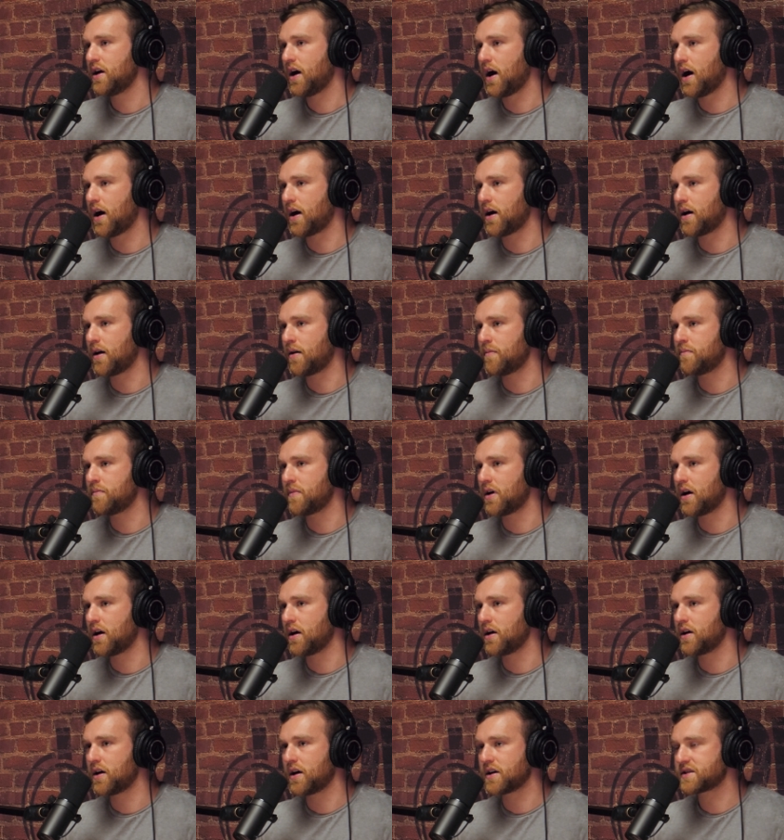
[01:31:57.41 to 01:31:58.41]

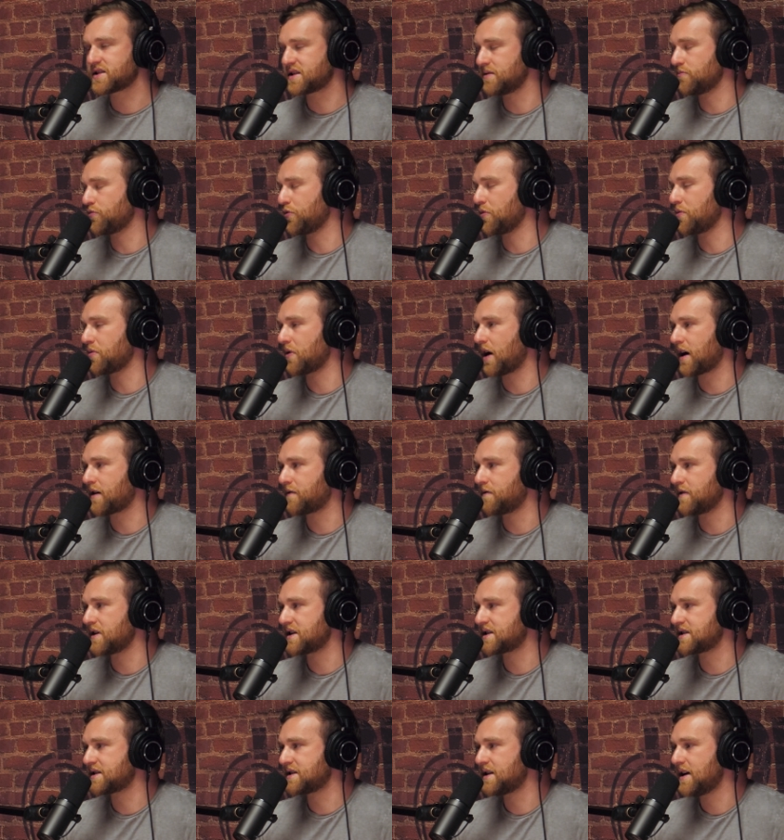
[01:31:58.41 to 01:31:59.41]
a simple
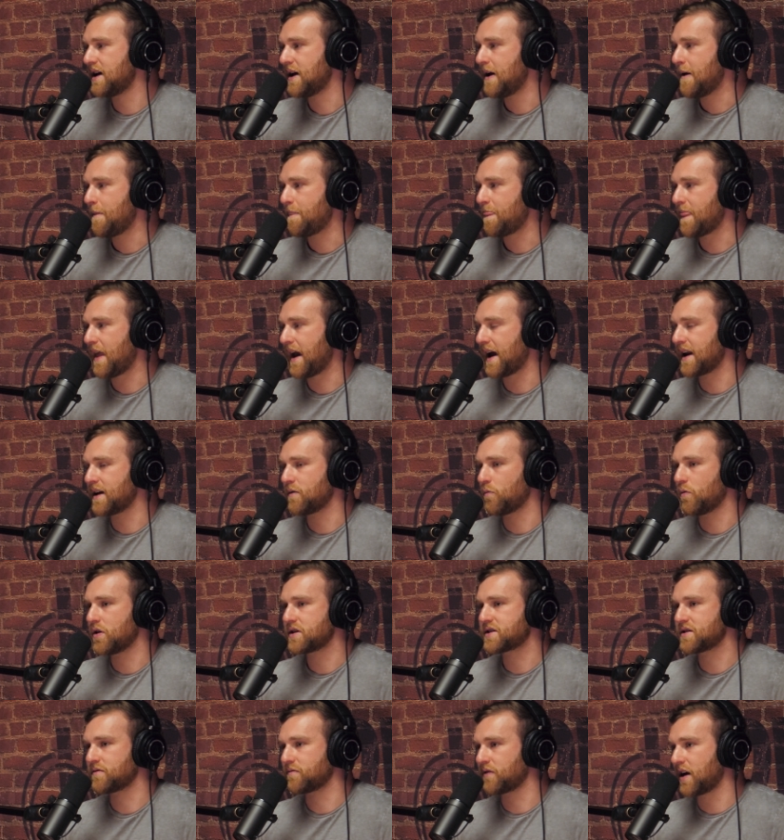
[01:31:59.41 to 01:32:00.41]
breakfast and it
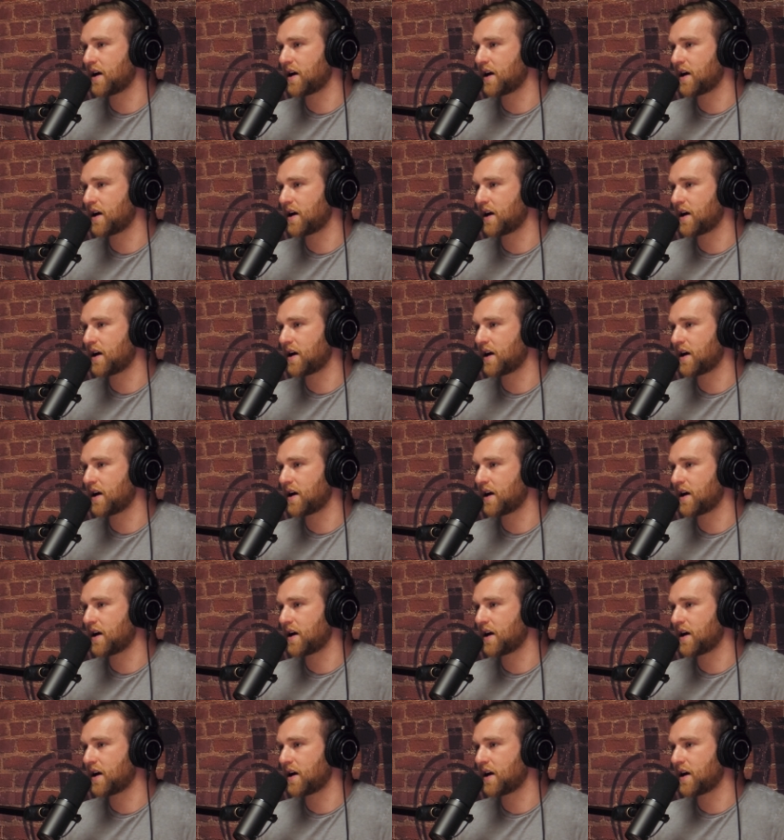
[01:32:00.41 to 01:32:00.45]
wasn't